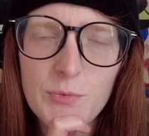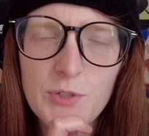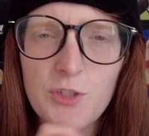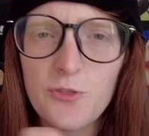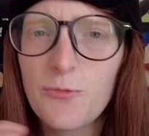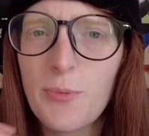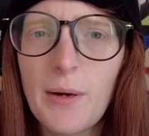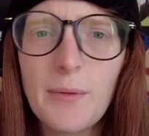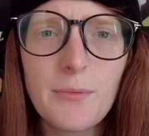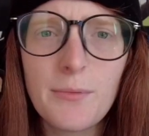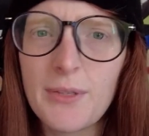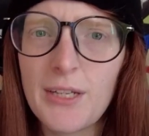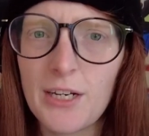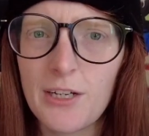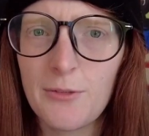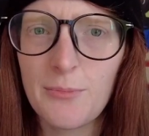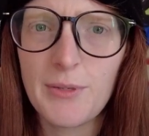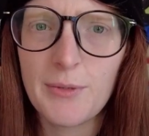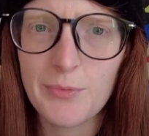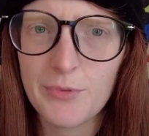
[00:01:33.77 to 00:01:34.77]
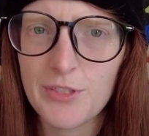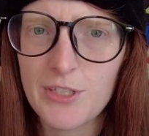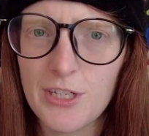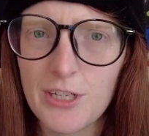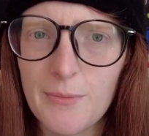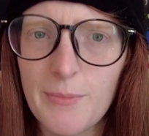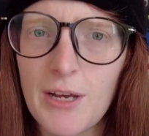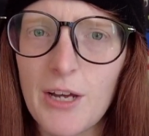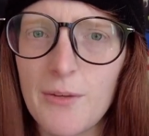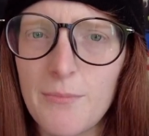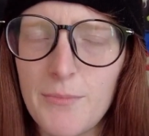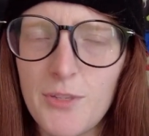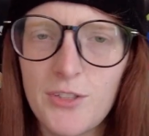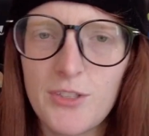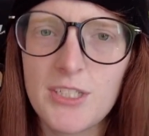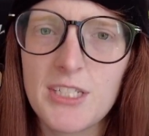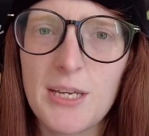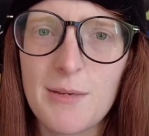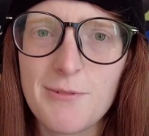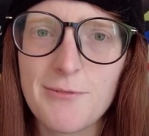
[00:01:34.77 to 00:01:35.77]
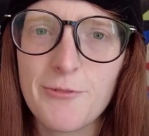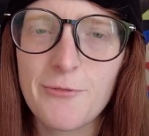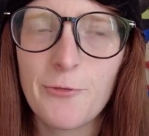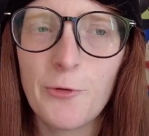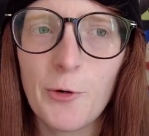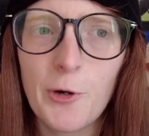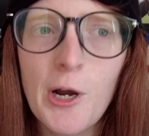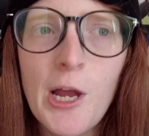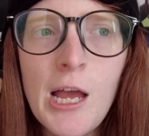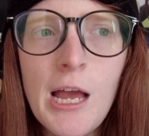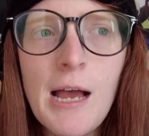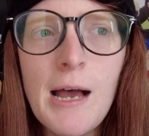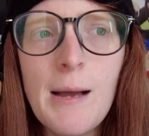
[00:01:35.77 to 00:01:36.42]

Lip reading: which you've probably heard people talk about a million times before.